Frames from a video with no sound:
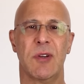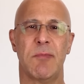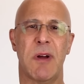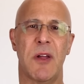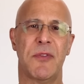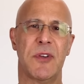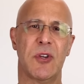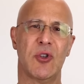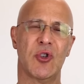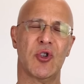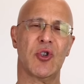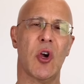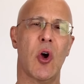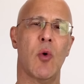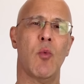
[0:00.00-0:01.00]
about this
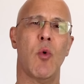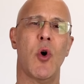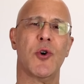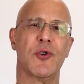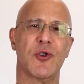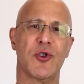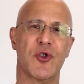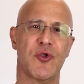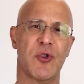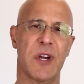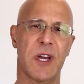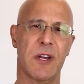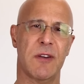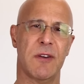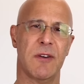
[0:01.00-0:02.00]
saltwater
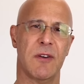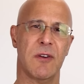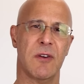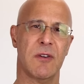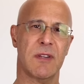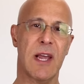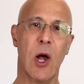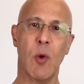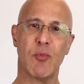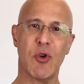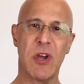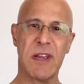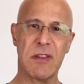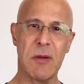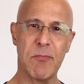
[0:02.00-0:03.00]
trick to help you
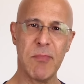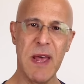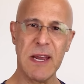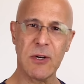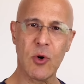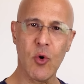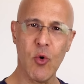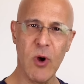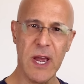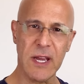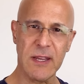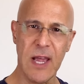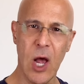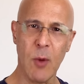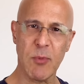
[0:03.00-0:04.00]
get to bed quick,
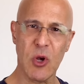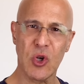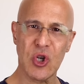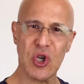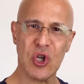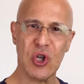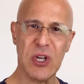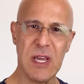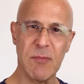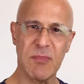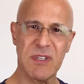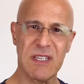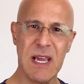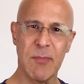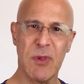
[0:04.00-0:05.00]
to help you
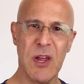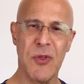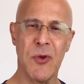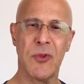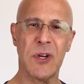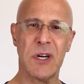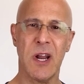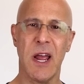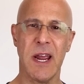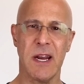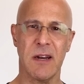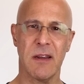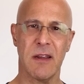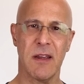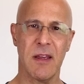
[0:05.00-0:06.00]
sleep deeply through the
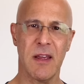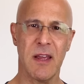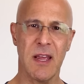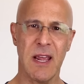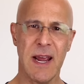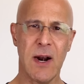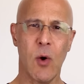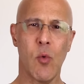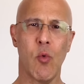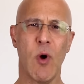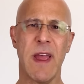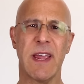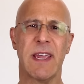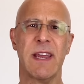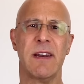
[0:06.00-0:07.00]
night and
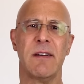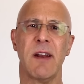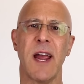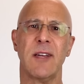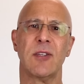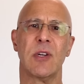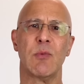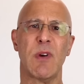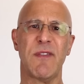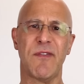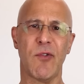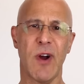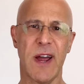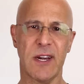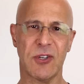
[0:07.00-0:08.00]
awaken nice and
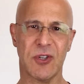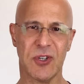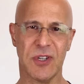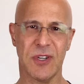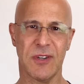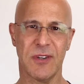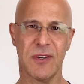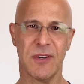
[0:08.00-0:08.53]
refreshed.